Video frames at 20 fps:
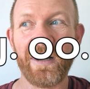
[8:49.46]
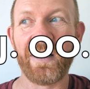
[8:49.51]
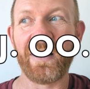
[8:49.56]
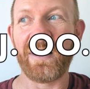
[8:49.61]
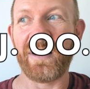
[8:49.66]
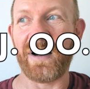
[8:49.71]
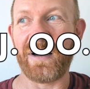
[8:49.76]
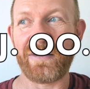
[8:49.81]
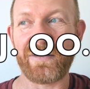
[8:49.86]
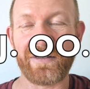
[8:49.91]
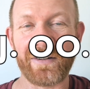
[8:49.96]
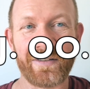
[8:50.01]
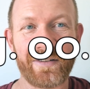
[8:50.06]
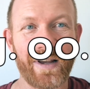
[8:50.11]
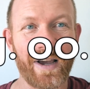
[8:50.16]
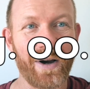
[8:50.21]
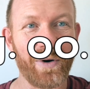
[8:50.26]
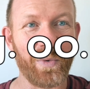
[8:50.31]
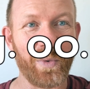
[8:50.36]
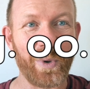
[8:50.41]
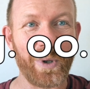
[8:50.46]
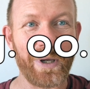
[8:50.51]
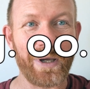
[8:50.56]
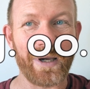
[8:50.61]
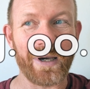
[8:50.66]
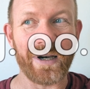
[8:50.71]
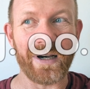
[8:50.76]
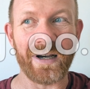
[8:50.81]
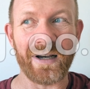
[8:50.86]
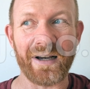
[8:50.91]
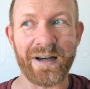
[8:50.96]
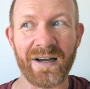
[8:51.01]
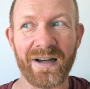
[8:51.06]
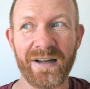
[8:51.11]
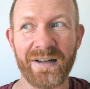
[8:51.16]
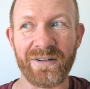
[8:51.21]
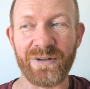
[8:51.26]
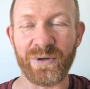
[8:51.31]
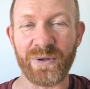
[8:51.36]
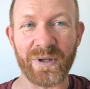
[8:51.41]
That's just how we
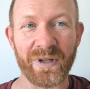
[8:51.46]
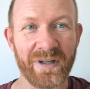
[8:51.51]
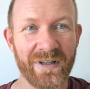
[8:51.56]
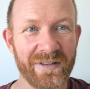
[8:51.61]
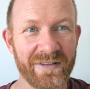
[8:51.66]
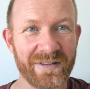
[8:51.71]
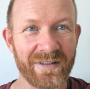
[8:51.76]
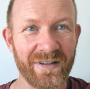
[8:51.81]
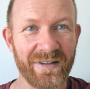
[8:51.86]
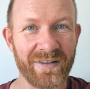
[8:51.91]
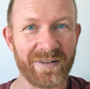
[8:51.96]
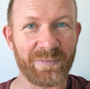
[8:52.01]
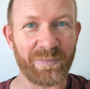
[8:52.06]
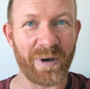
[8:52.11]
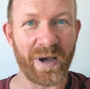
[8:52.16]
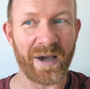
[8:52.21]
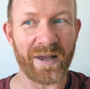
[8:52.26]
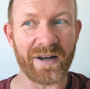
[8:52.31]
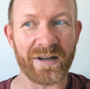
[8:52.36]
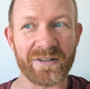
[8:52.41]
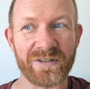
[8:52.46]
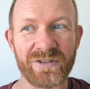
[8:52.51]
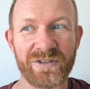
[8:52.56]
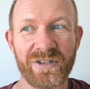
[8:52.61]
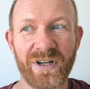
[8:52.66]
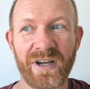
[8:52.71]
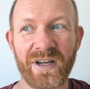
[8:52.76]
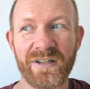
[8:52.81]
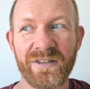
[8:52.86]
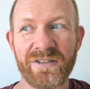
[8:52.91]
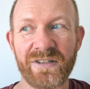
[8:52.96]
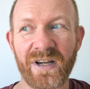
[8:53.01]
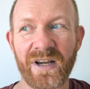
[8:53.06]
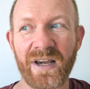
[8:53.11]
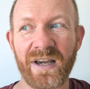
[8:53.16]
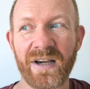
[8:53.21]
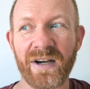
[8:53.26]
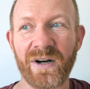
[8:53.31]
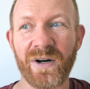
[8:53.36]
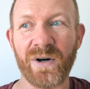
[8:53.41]
do this in Spanish,
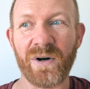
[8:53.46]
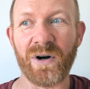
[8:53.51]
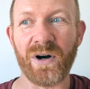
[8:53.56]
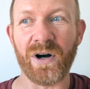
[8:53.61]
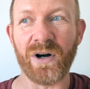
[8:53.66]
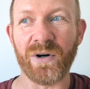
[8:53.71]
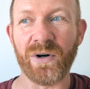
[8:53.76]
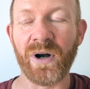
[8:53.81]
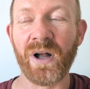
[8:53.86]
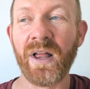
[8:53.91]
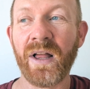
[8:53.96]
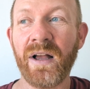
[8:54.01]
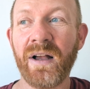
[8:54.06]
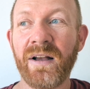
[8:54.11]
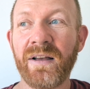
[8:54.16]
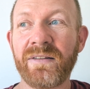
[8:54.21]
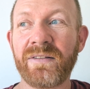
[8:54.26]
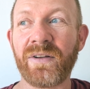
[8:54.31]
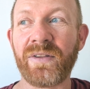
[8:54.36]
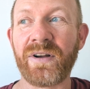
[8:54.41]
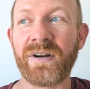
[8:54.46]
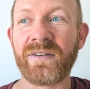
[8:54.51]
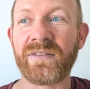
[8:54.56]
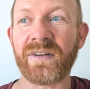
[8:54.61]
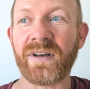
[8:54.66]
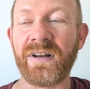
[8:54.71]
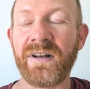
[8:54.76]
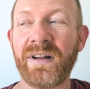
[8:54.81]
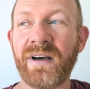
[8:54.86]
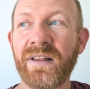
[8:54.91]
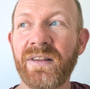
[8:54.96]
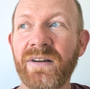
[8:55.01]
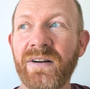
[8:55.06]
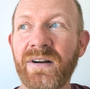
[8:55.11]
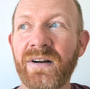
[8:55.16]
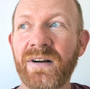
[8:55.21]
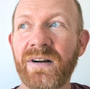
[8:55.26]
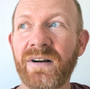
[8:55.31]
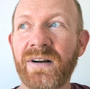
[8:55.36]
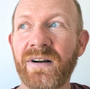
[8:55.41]
JJOO. So there's
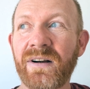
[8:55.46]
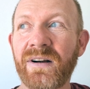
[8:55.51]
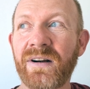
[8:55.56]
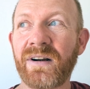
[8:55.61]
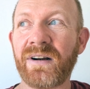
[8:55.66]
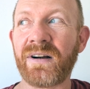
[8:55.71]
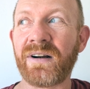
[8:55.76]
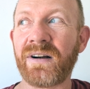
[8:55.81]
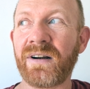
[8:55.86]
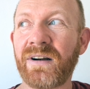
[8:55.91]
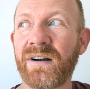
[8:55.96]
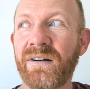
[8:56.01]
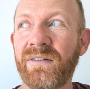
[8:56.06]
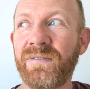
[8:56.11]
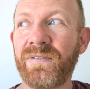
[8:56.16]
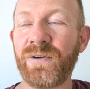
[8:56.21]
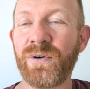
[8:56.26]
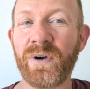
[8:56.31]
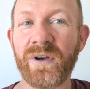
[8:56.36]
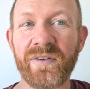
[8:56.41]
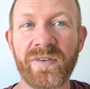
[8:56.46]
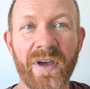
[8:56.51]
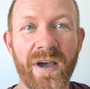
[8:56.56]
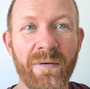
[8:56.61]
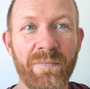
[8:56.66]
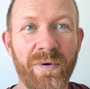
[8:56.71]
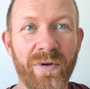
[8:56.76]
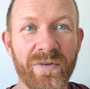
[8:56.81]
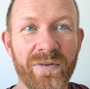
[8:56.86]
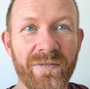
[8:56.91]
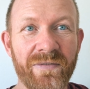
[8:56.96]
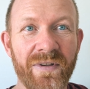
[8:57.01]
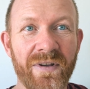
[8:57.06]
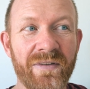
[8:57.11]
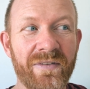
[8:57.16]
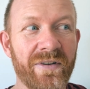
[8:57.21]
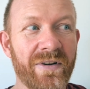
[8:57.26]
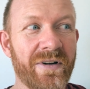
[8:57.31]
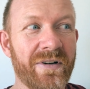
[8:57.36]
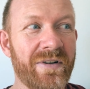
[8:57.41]
another few examples of
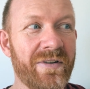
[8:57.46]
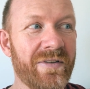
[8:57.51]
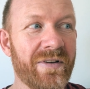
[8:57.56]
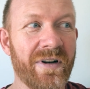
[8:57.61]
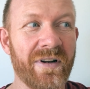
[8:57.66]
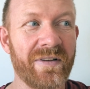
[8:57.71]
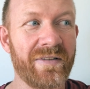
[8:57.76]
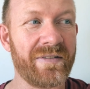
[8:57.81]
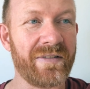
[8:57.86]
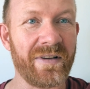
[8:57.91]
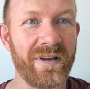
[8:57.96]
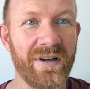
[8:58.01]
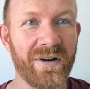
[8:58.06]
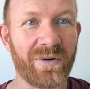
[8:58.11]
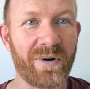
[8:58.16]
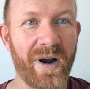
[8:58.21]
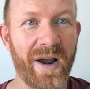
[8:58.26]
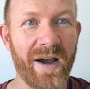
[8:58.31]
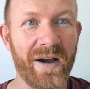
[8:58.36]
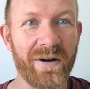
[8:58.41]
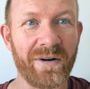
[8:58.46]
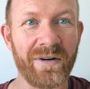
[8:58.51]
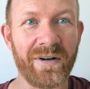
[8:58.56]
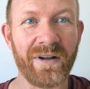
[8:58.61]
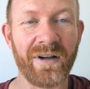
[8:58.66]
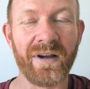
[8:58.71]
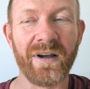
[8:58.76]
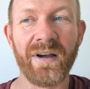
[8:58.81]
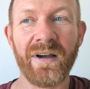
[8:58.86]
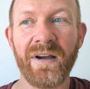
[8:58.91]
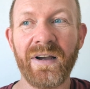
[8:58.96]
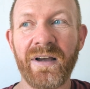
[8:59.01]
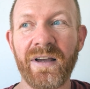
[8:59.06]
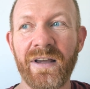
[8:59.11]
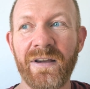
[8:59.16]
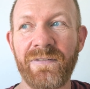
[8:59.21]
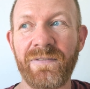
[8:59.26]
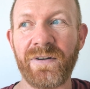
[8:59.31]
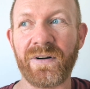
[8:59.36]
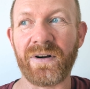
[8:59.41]
this that you're just going to see around
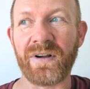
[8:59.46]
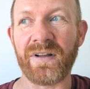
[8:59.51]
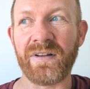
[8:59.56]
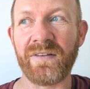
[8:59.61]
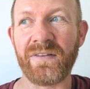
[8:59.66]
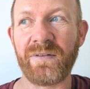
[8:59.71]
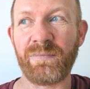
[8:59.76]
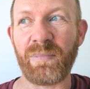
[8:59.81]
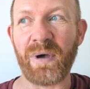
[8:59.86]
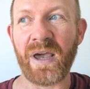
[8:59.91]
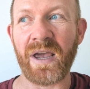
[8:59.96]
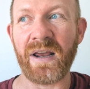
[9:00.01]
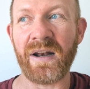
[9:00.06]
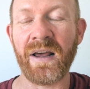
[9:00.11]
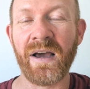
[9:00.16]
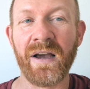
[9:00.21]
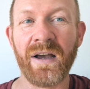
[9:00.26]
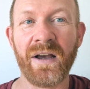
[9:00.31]
if you're in Spain.